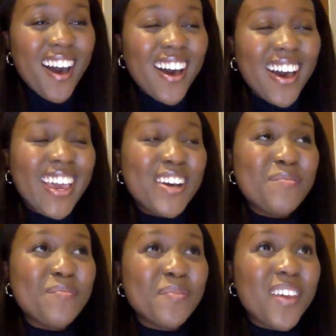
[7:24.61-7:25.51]

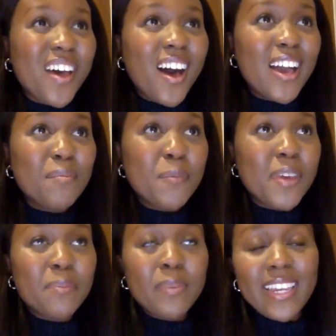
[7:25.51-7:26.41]
I'm a
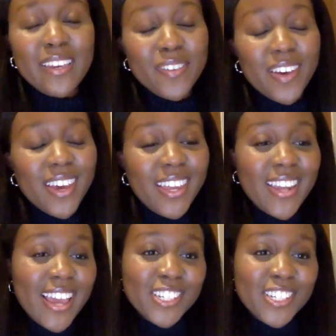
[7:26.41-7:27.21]
big believer in